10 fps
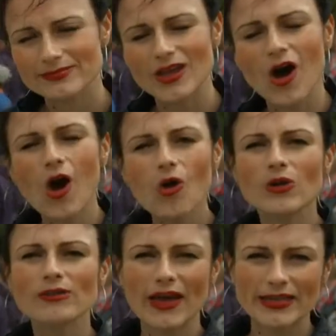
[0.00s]
The
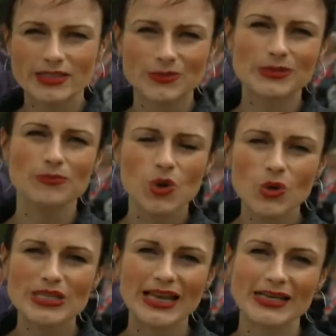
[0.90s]
whole event was
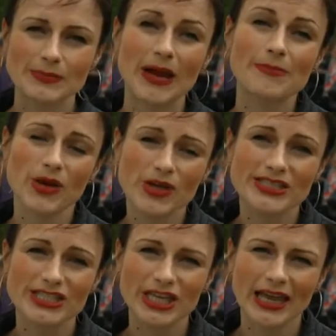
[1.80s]
immortalised by
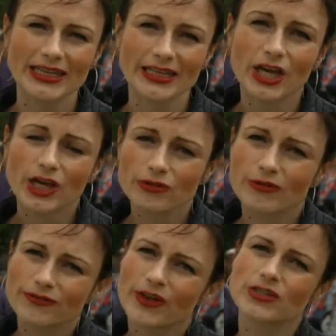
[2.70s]
Percy Shelley, who
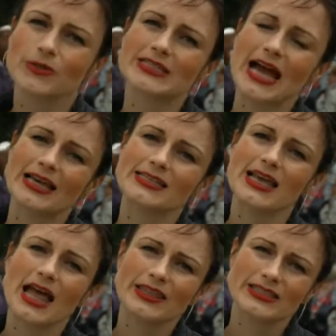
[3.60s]
referred to it as
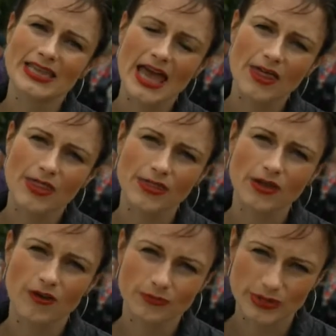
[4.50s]
the death
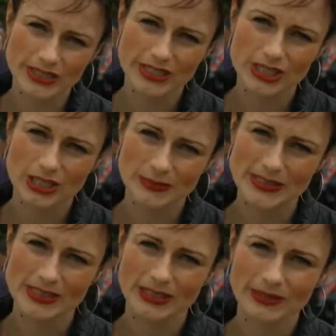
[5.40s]
of British
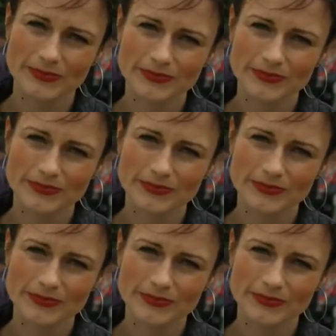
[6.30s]
liberty.